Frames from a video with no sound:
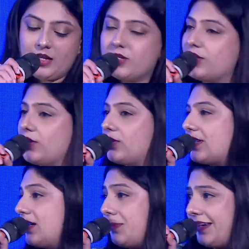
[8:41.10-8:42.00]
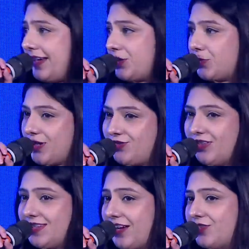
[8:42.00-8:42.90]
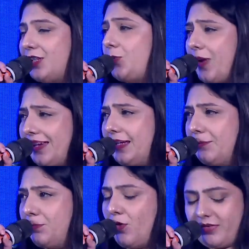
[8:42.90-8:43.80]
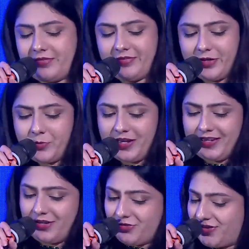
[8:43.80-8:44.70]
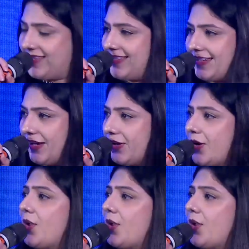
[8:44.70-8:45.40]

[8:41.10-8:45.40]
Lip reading: So my next question is actually very important and very interesting.